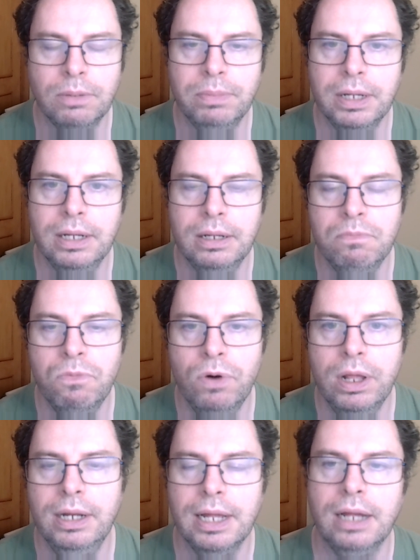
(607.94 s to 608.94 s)

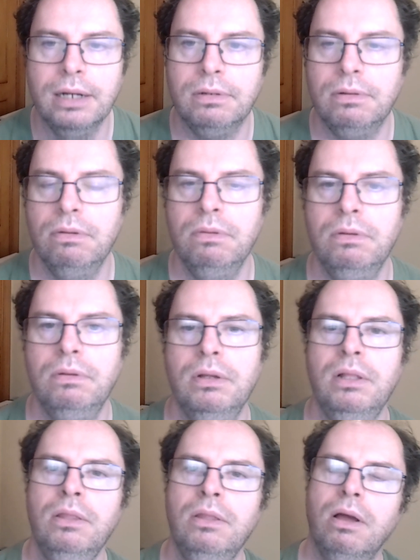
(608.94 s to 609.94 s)
something really that
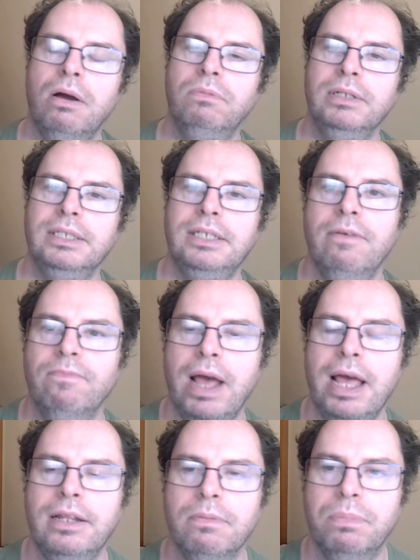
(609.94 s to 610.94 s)
I wouldn't
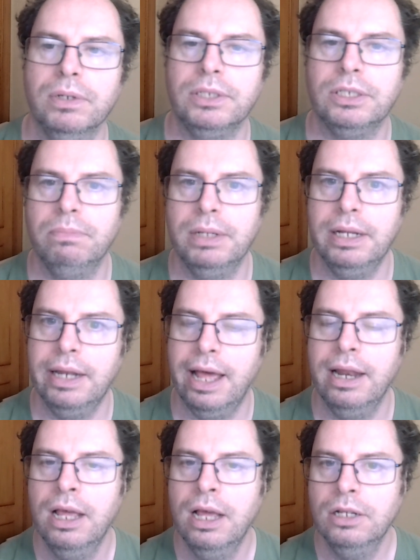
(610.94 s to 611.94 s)
say invented, but
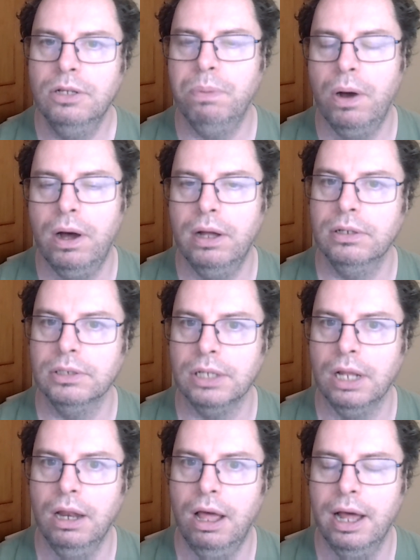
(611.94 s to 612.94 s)
something that
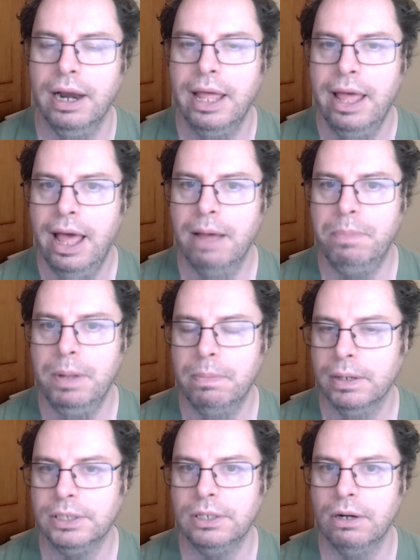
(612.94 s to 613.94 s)
Dupont does a lot,
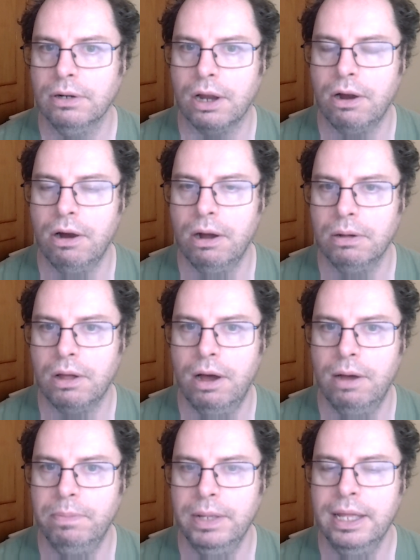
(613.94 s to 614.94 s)
and people are starting
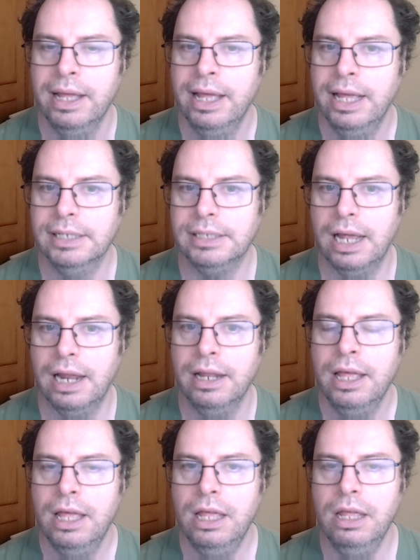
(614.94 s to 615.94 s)
to copy,
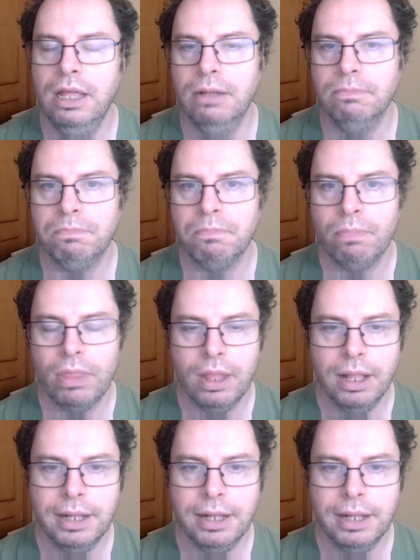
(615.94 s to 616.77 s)
is that he